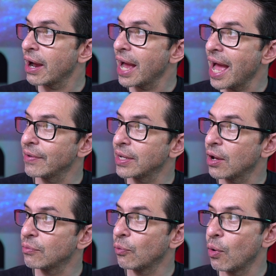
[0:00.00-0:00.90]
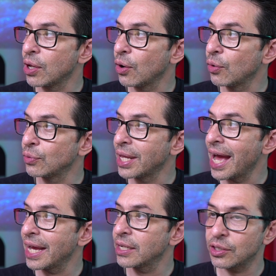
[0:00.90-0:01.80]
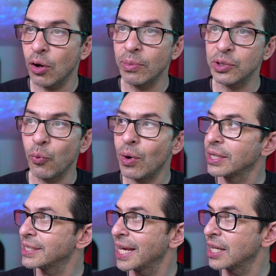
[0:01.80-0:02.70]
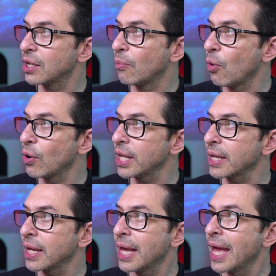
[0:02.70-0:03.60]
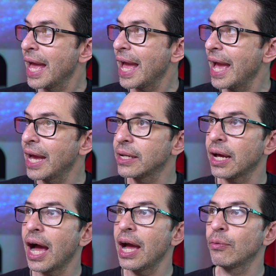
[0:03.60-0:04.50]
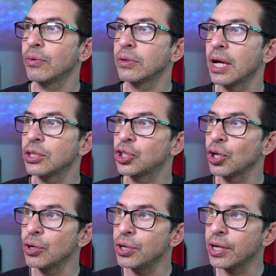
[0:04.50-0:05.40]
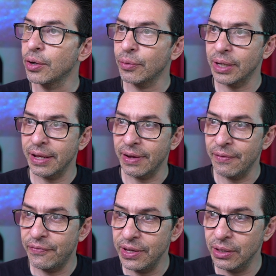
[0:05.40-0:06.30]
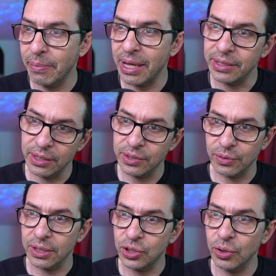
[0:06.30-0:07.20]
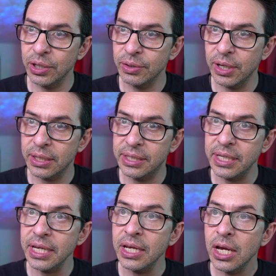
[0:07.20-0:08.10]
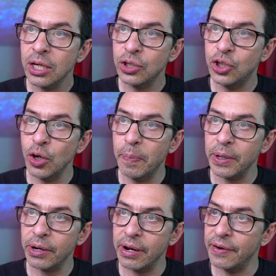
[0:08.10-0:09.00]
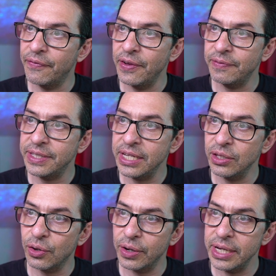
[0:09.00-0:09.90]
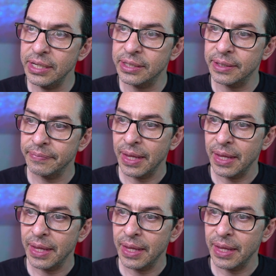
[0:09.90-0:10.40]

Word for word: I have it at 109. It's almost 110 in the morning. And I will uh, show you here what I, I, feel about this, or I'll show you. You can see Jupiter here at 15 degrees.